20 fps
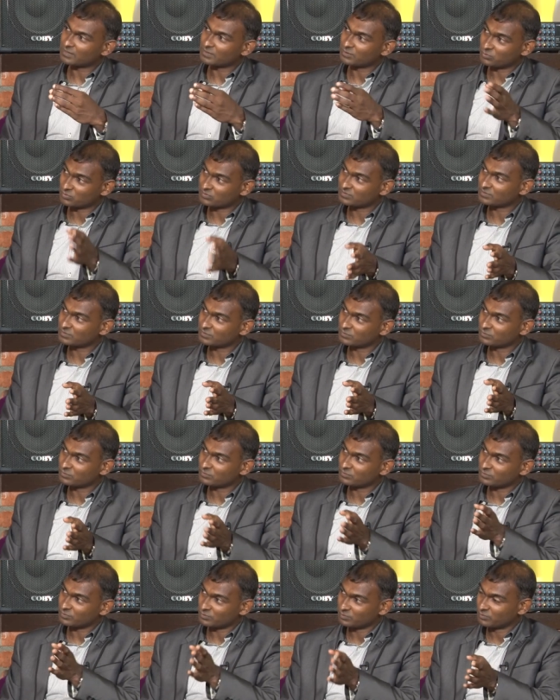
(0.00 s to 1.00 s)

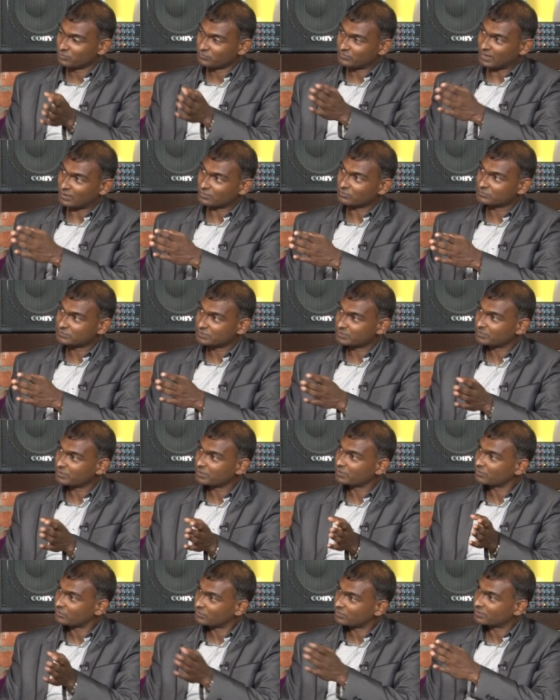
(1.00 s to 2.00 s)
You moved out of
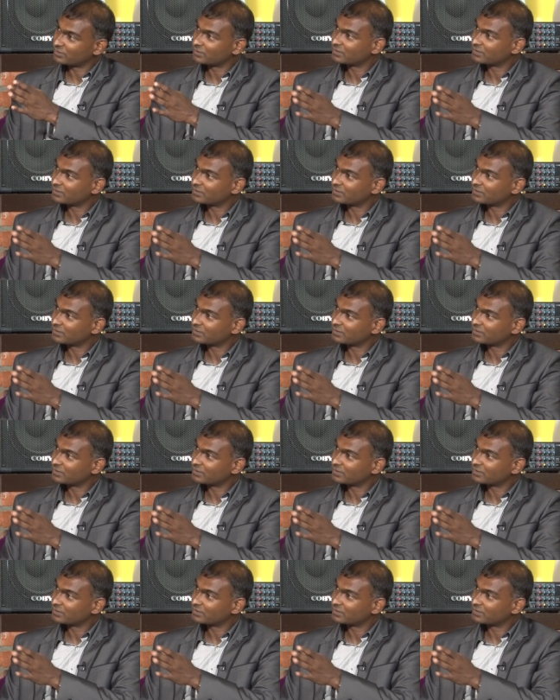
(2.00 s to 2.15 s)
Germany, or?